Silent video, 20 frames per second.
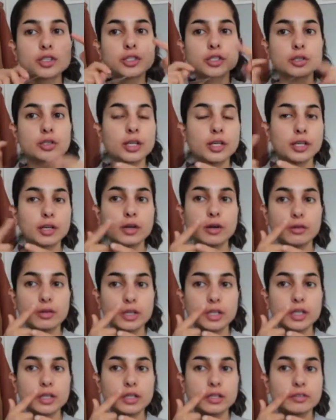So over
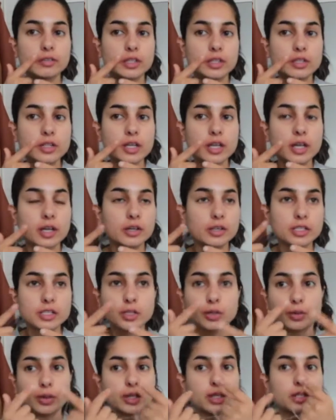here, if the hair is
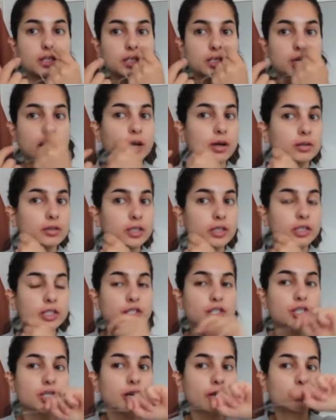going down
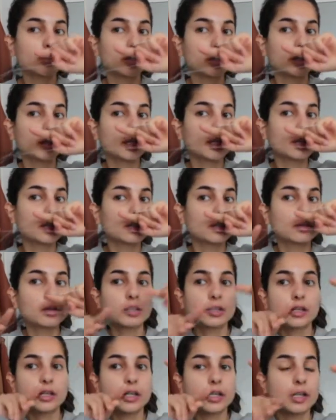direction, I'm gonna
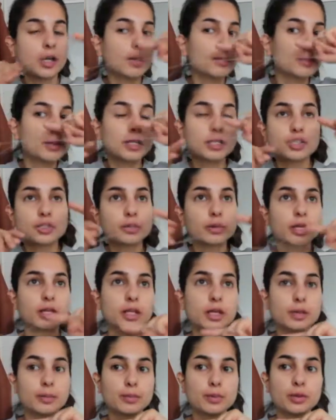thread it up, because you want
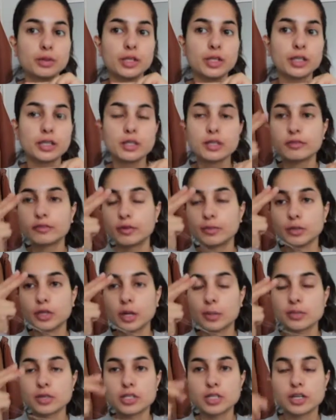to pull it from the
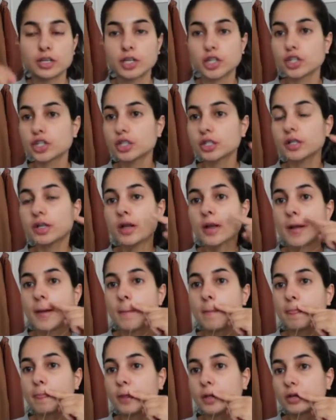opposite direction.
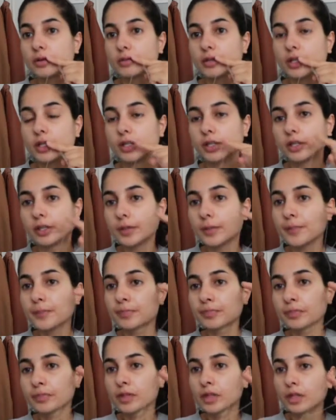And over here,
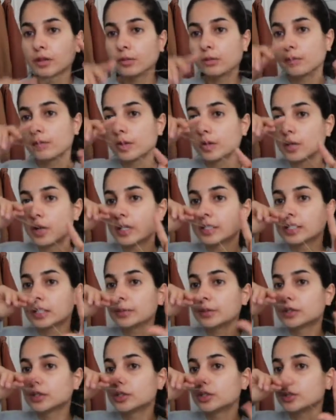the
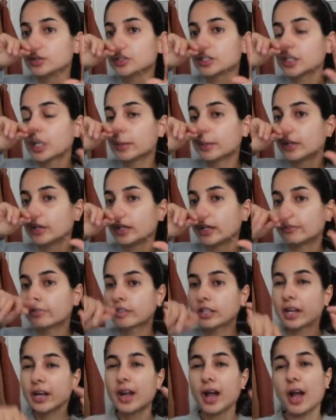concept is to do the same on the left
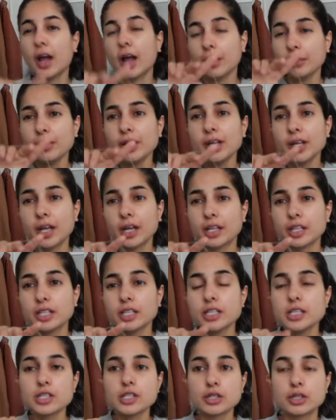side. I'm
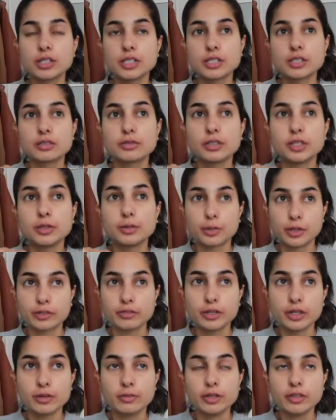right-handed, so it doesn't really work
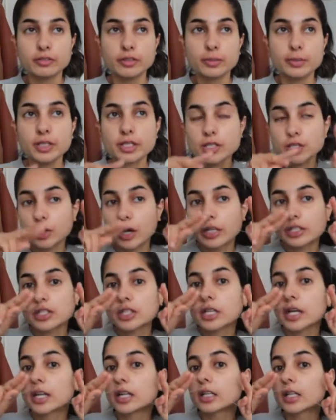very well for me, so I
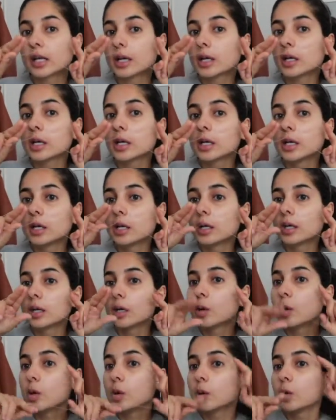just kind
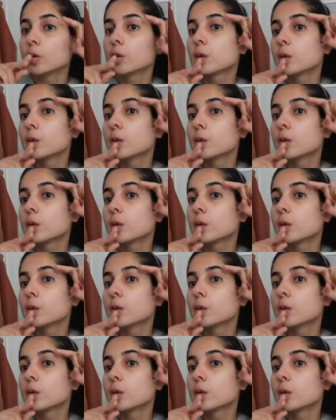of go